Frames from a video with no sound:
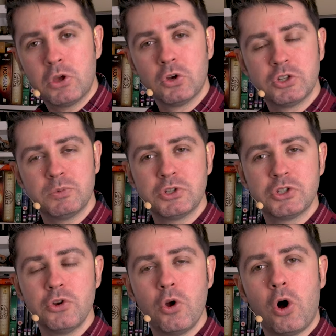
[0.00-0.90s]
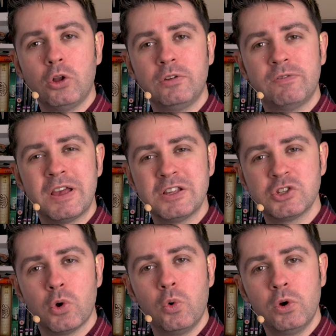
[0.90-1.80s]
Because it was through all of
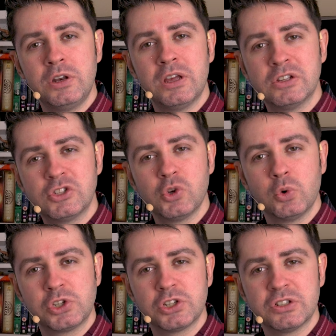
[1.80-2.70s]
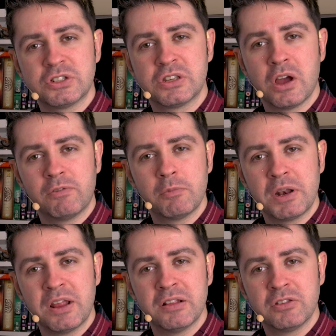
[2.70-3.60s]
his own socialist
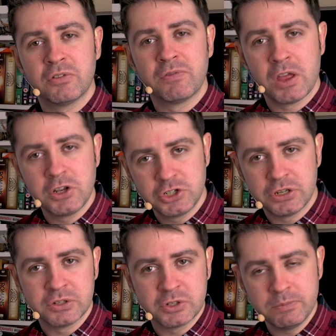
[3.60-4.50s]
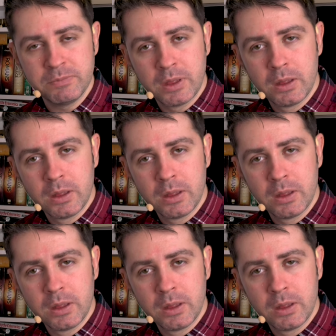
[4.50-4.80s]
government interventionism